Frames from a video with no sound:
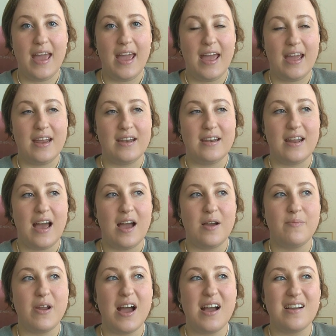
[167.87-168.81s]
And
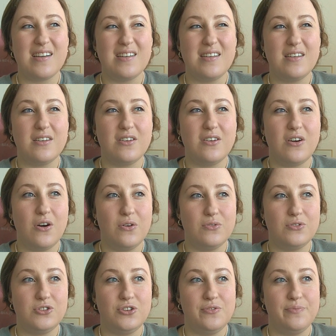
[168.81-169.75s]
I'm not going to
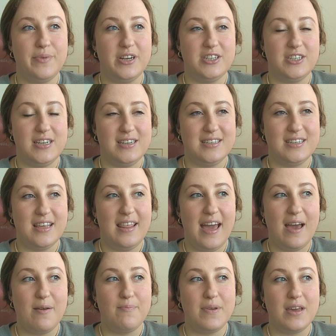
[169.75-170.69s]
go too much into
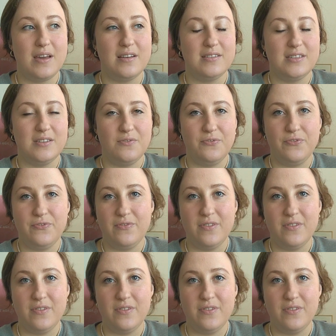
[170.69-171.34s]
that because if